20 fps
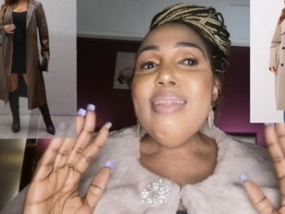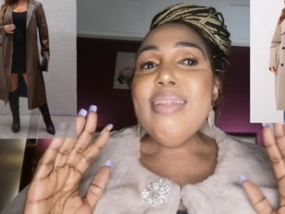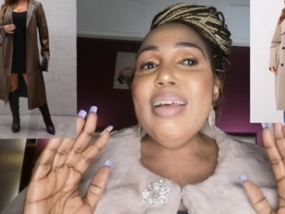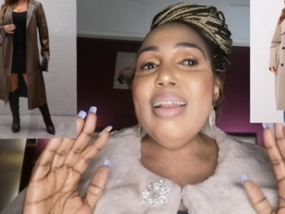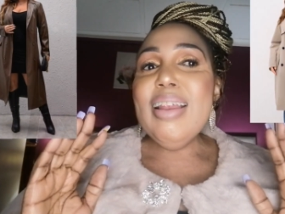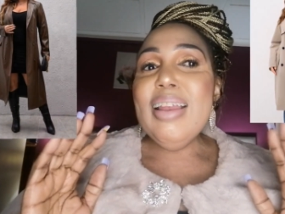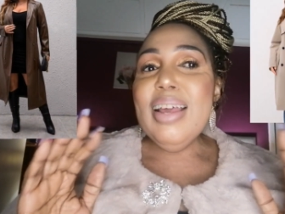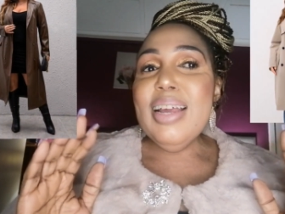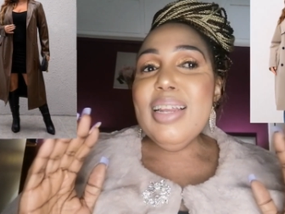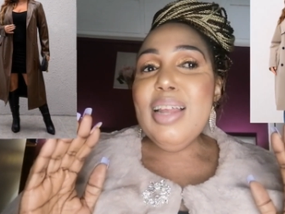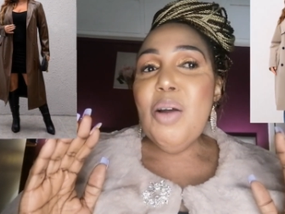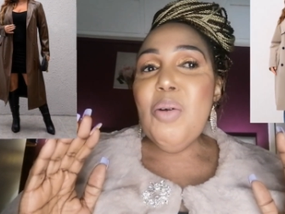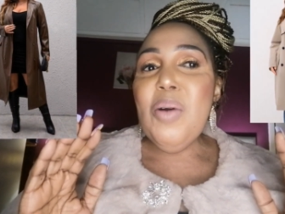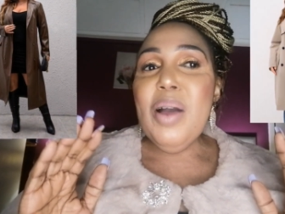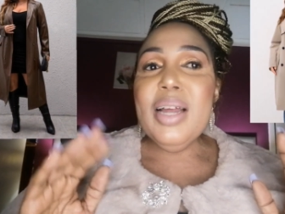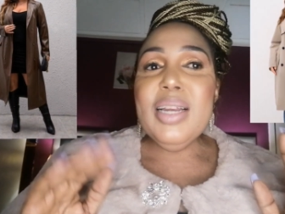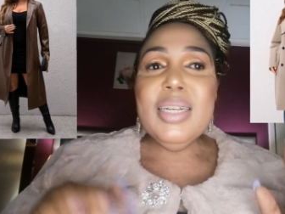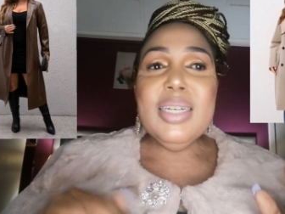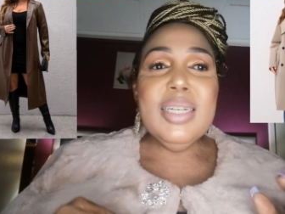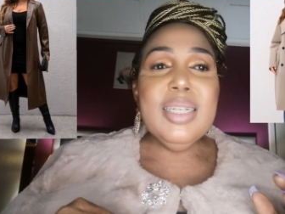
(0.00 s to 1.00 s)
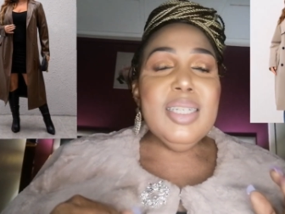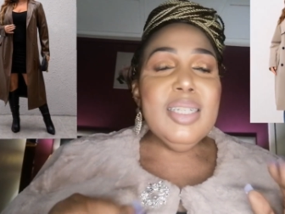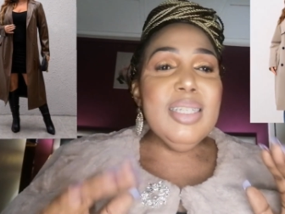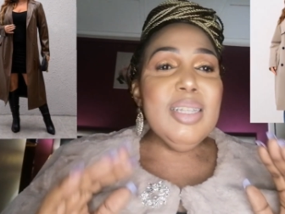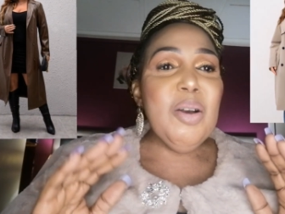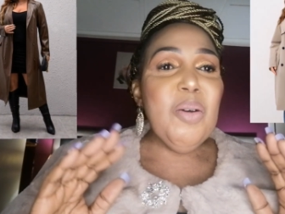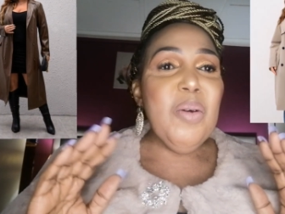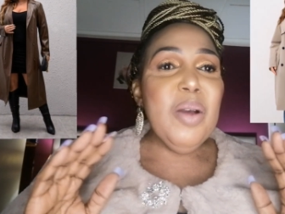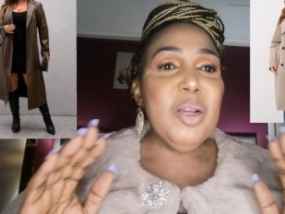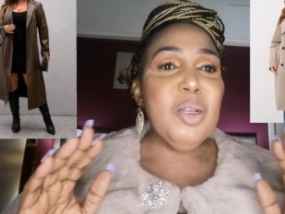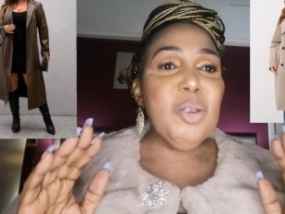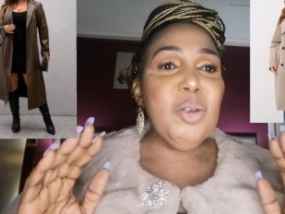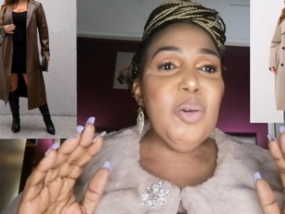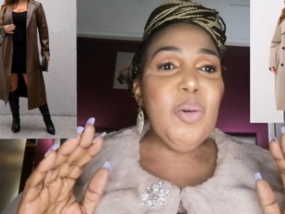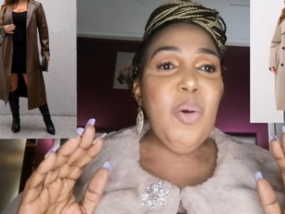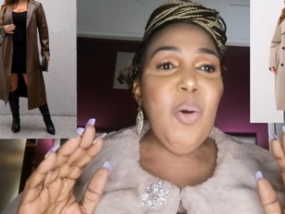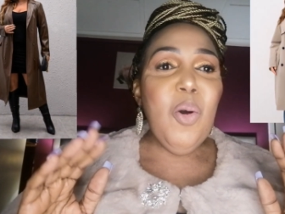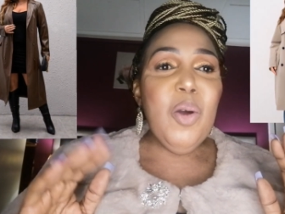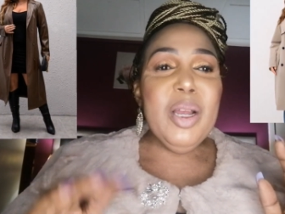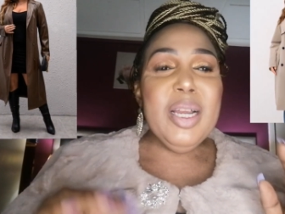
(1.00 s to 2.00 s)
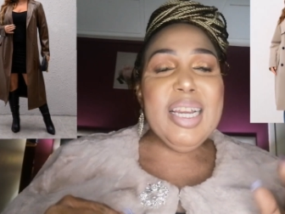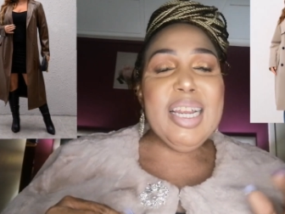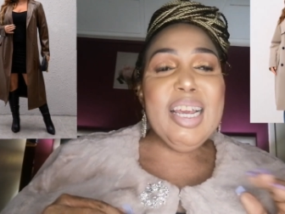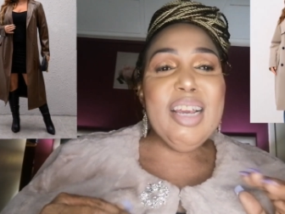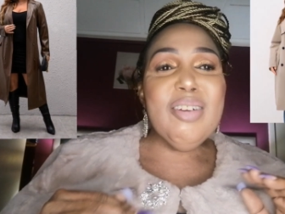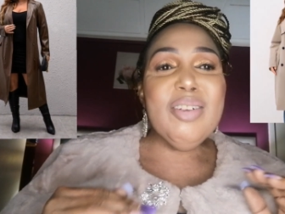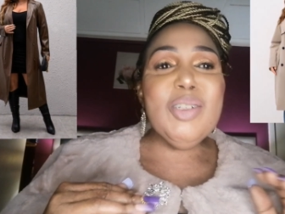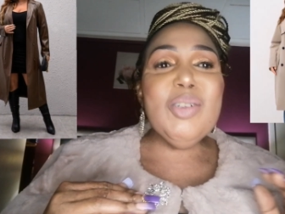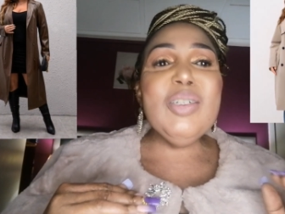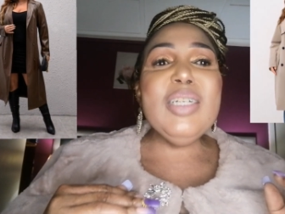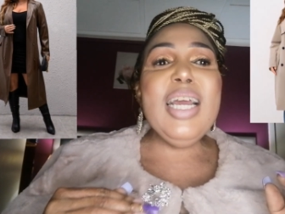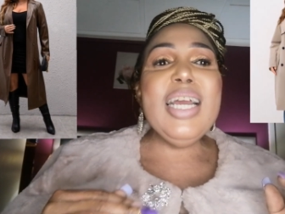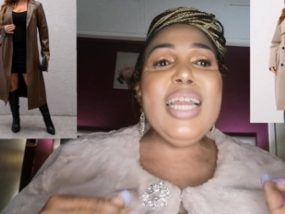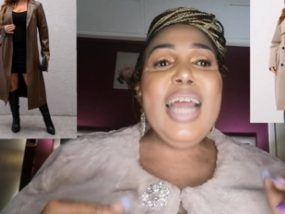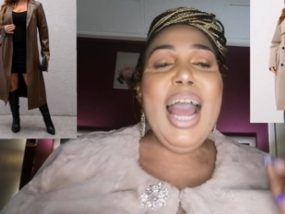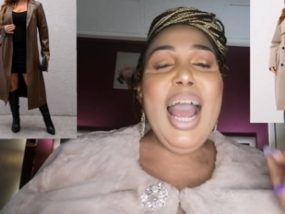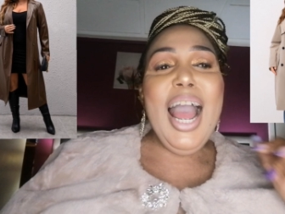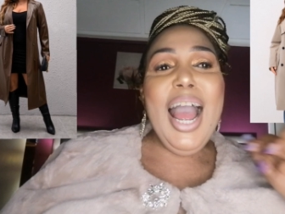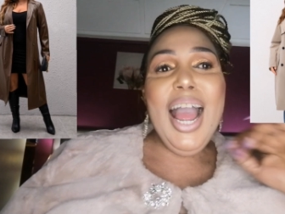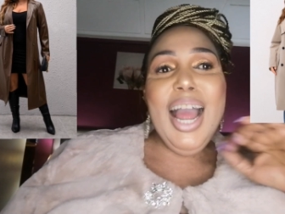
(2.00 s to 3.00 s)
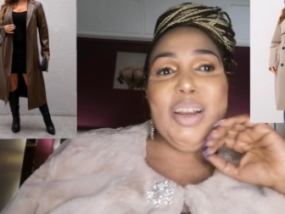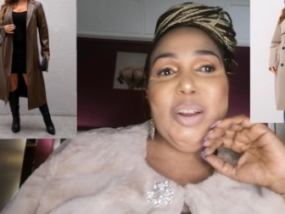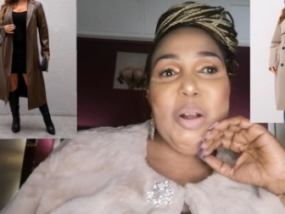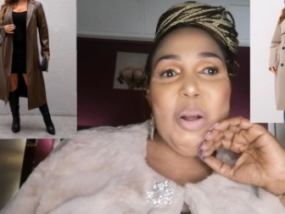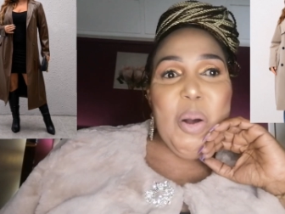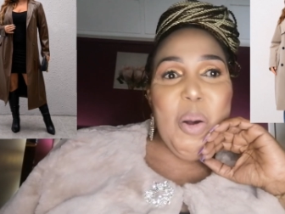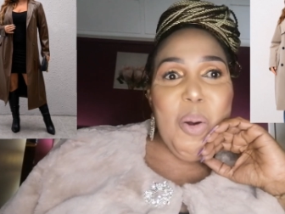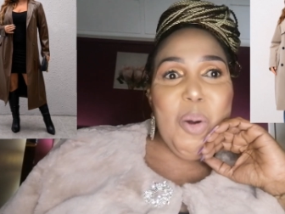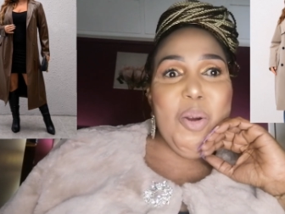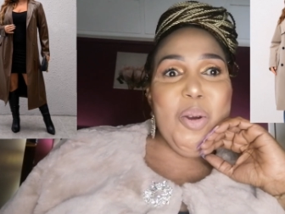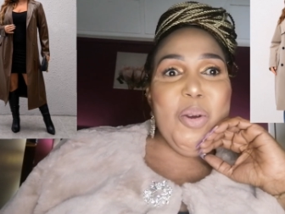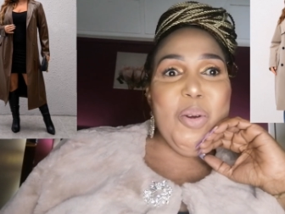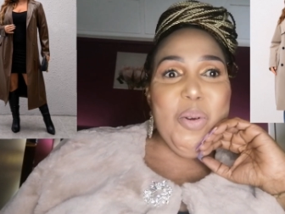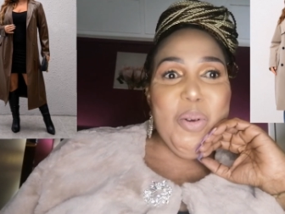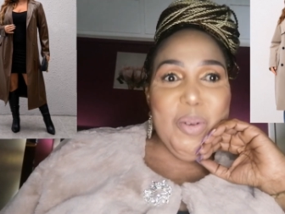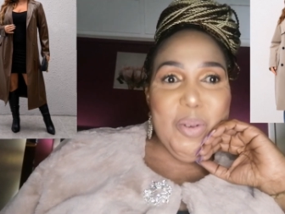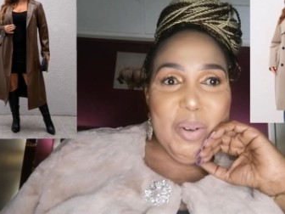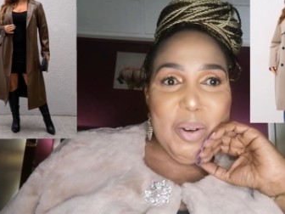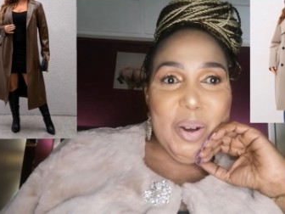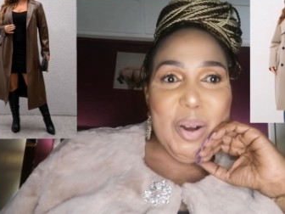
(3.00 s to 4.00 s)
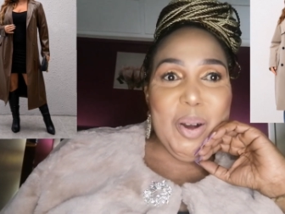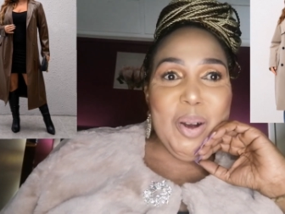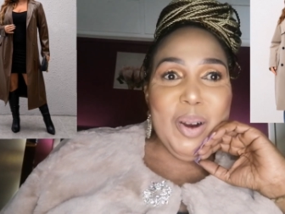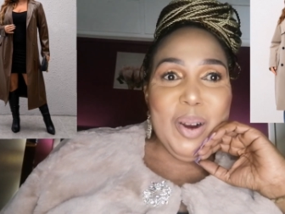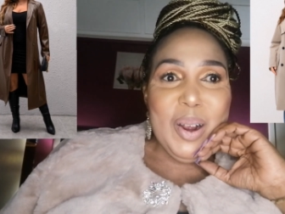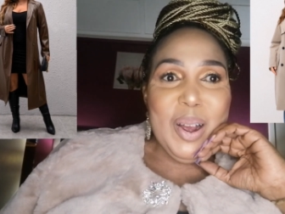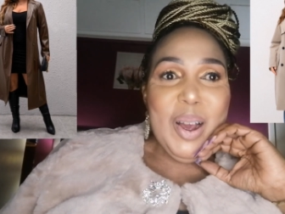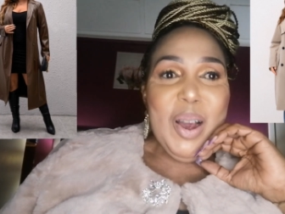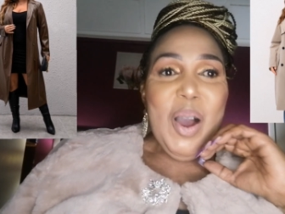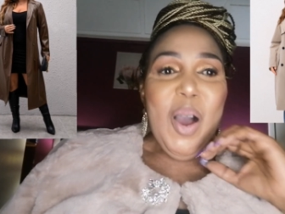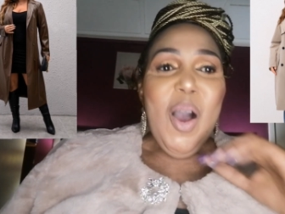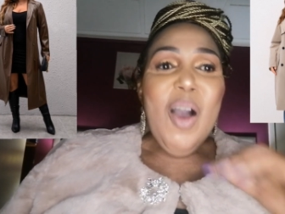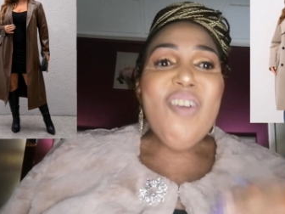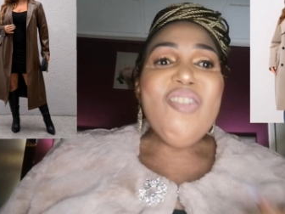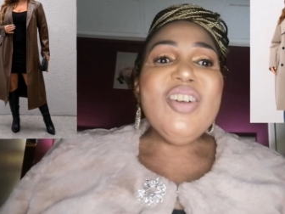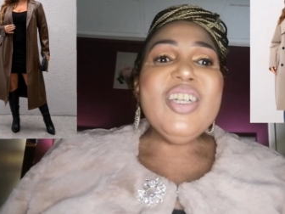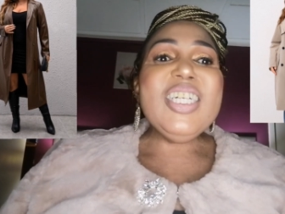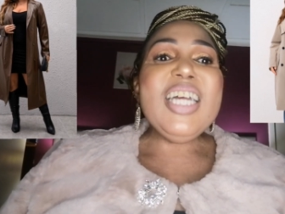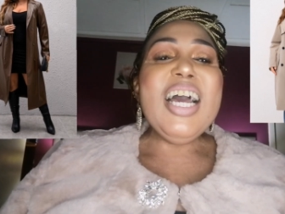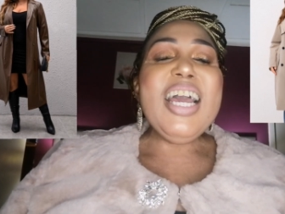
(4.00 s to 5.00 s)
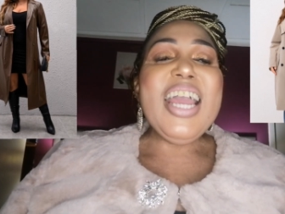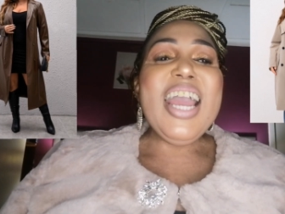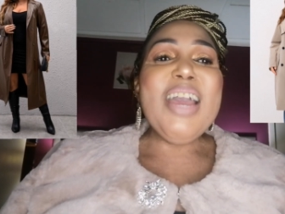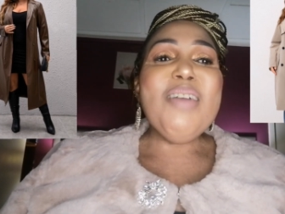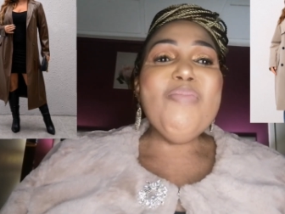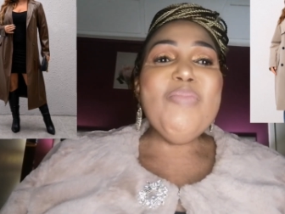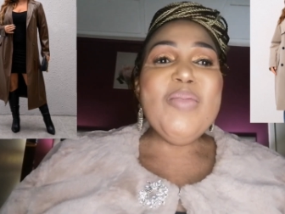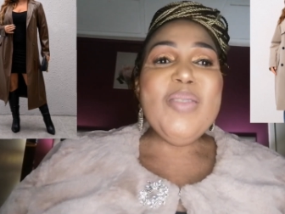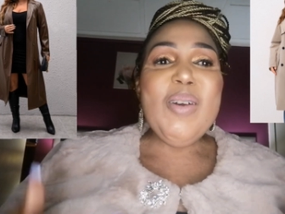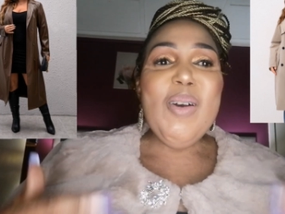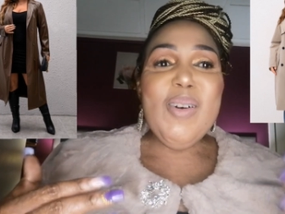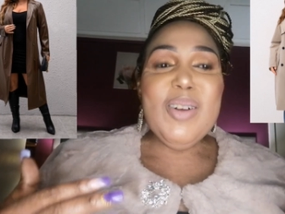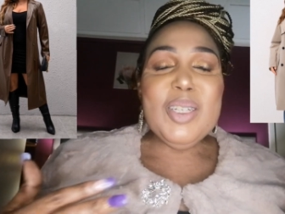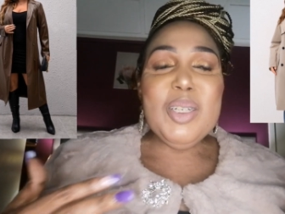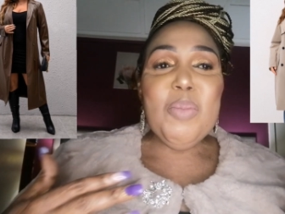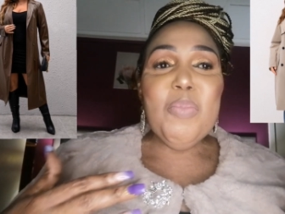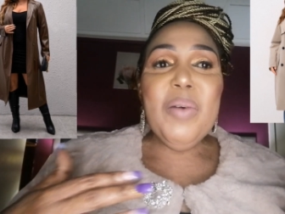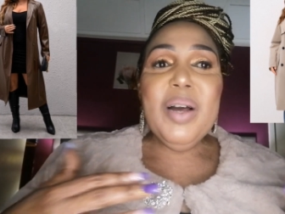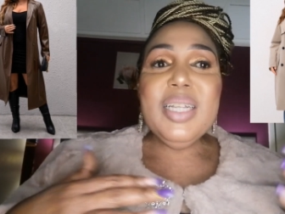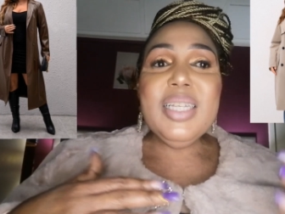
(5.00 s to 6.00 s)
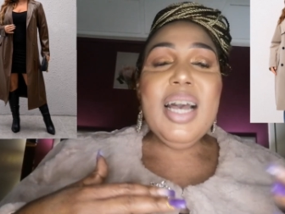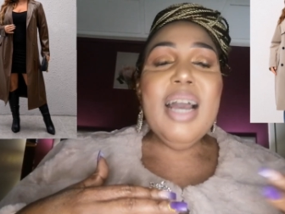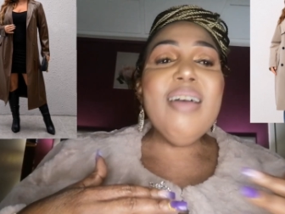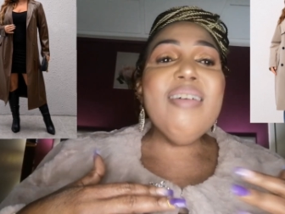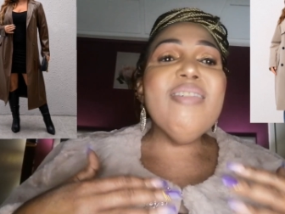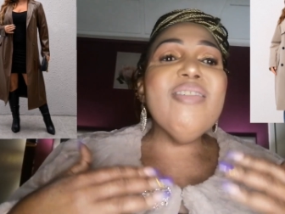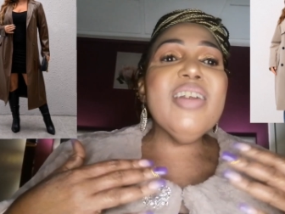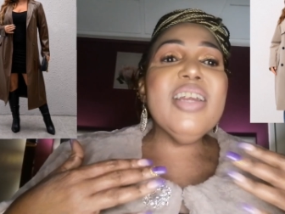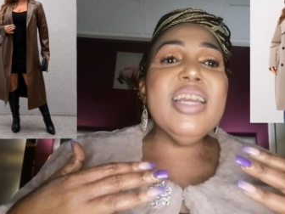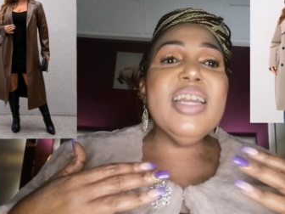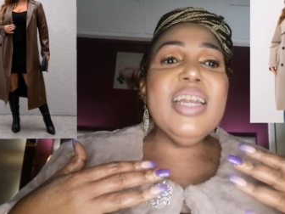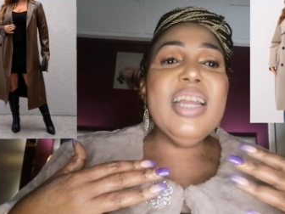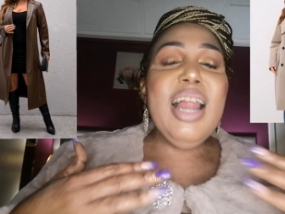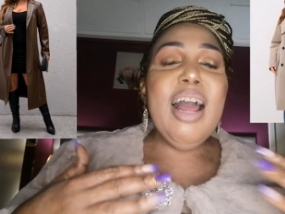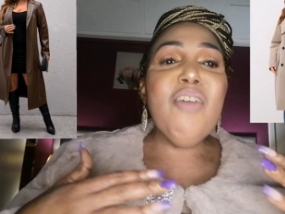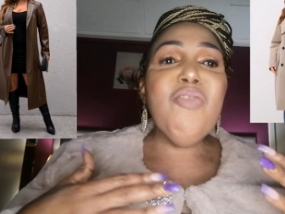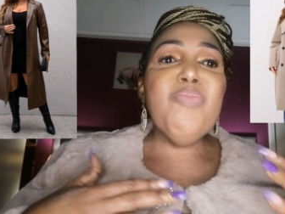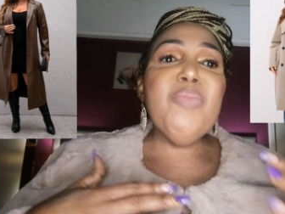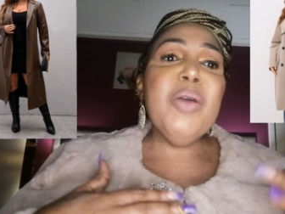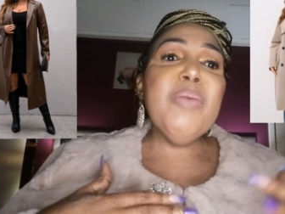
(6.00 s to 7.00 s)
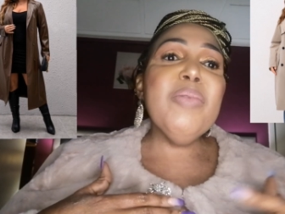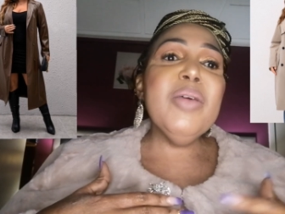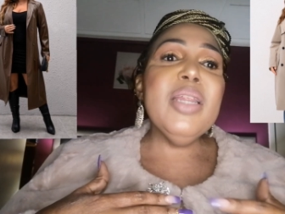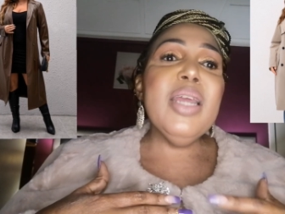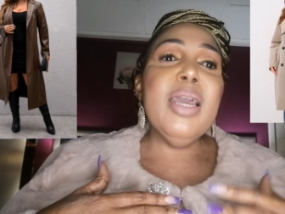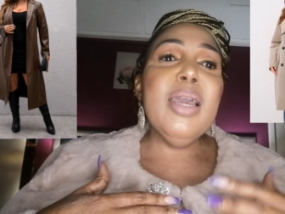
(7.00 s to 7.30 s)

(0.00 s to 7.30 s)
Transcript: The leather one is the way to go. It gives you that hardcore look, of which I am not, but I really love maybe